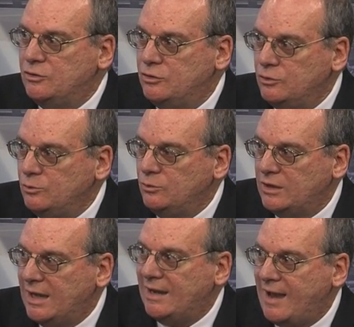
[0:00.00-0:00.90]
do
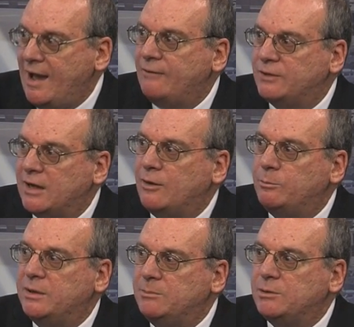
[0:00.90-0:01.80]
they have to
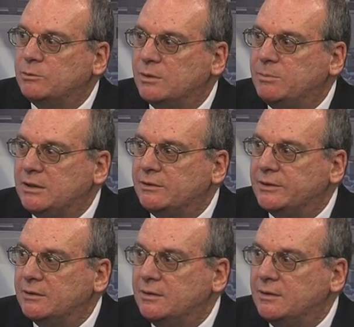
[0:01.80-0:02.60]
help people rebuild?